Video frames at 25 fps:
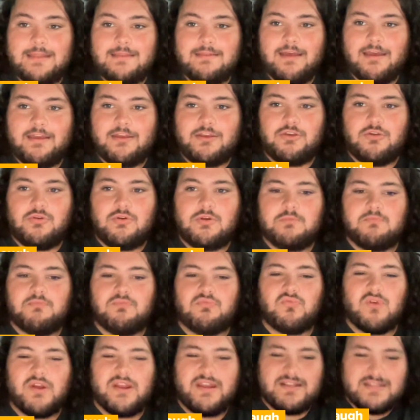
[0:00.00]
that you can
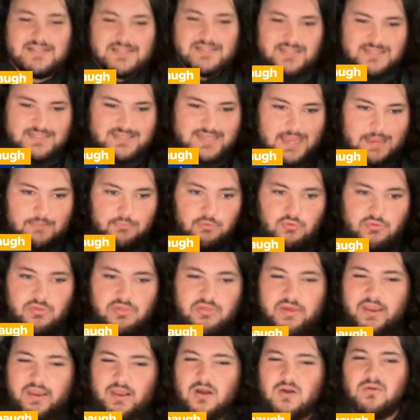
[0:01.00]
bring to the table and
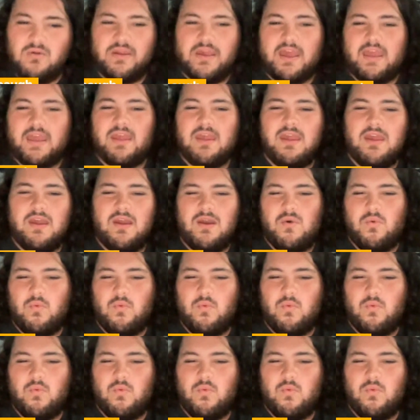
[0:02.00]
think, okay,